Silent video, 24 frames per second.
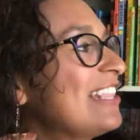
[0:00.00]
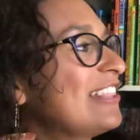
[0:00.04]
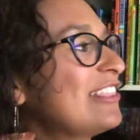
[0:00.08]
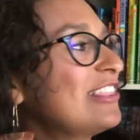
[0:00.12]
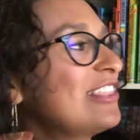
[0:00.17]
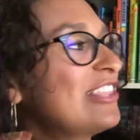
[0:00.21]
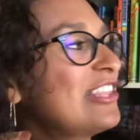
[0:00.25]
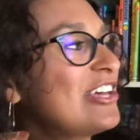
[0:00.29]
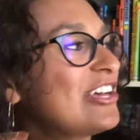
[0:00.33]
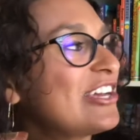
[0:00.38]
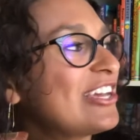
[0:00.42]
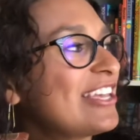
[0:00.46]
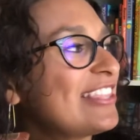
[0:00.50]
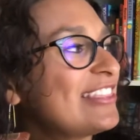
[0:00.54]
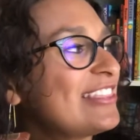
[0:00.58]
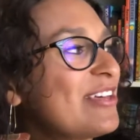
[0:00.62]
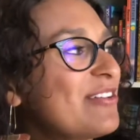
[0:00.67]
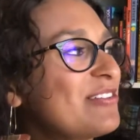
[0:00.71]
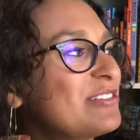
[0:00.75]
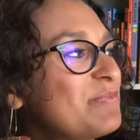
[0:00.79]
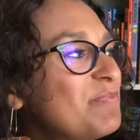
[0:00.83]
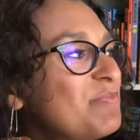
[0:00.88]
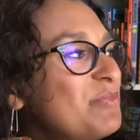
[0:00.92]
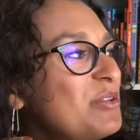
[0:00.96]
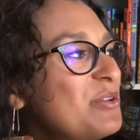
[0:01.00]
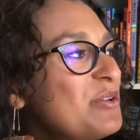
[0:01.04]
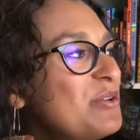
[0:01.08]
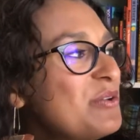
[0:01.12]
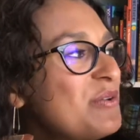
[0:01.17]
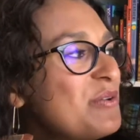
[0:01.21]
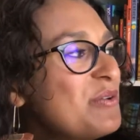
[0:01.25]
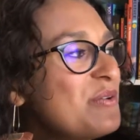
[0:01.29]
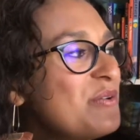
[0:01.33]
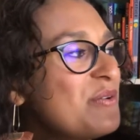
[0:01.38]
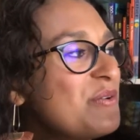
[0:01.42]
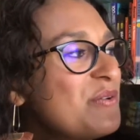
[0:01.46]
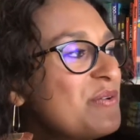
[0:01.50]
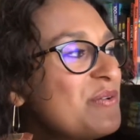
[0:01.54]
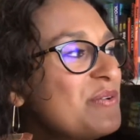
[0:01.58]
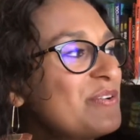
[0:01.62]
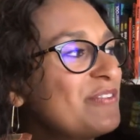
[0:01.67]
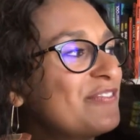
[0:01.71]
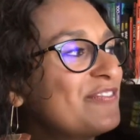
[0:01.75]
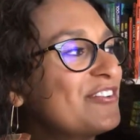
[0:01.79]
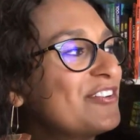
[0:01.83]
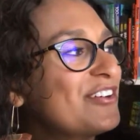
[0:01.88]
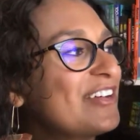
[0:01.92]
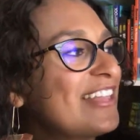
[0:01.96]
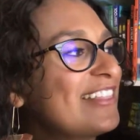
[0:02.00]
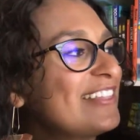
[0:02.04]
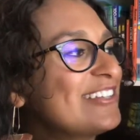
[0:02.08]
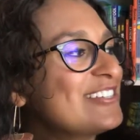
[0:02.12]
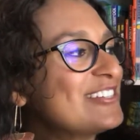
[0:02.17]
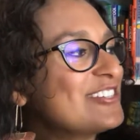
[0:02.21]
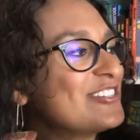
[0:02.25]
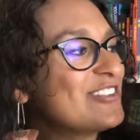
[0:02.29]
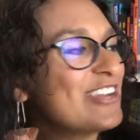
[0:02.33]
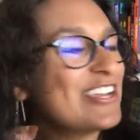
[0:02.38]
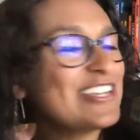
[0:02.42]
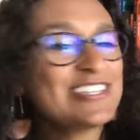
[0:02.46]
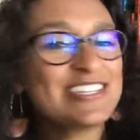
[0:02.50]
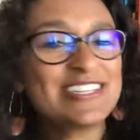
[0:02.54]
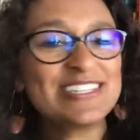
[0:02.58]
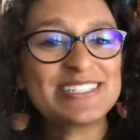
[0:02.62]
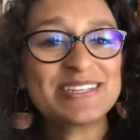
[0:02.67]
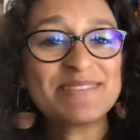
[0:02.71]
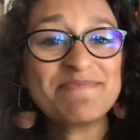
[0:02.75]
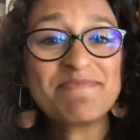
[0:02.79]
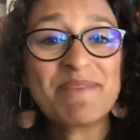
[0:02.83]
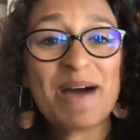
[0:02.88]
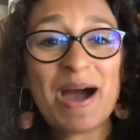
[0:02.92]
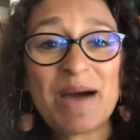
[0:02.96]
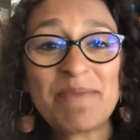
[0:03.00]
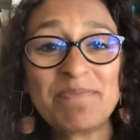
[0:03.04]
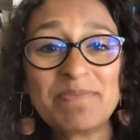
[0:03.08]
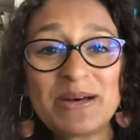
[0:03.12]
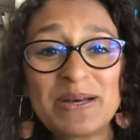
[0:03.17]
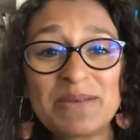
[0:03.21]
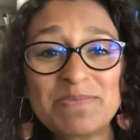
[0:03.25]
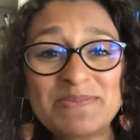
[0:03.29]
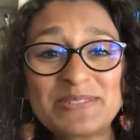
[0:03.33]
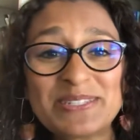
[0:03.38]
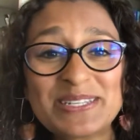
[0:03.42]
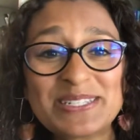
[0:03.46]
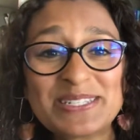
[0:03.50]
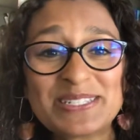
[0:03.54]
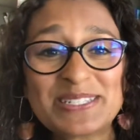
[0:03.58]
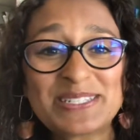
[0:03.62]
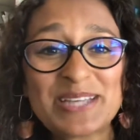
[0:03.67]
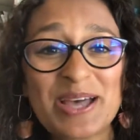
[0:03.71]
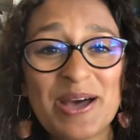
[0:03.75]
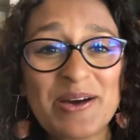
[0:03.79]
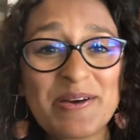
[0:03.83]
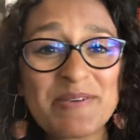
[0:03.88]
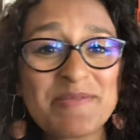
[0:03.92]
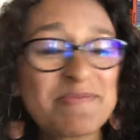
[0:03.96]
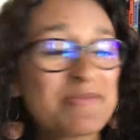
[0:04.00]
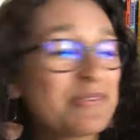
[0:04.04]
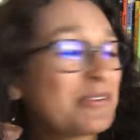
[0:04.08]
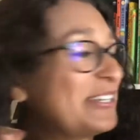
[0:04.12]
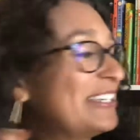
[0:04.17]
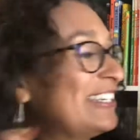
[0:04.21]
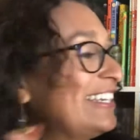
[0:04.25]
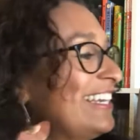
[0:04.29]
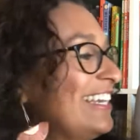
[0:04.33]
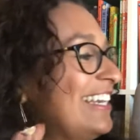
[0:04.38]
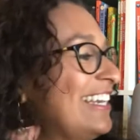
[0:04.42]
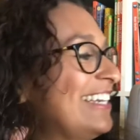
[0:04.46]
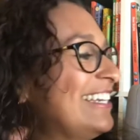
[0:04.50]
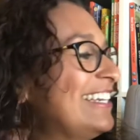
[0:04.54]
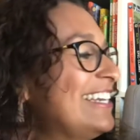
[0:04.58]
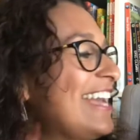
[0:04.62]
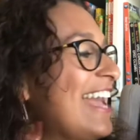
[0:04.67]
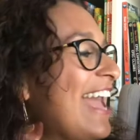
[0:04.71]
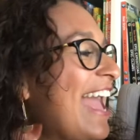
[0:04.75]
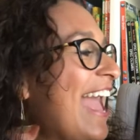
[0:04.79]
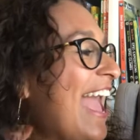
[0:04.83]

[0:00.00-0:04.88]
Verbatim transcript: Look at those beautiful illustrations and pop-ups, so pretty.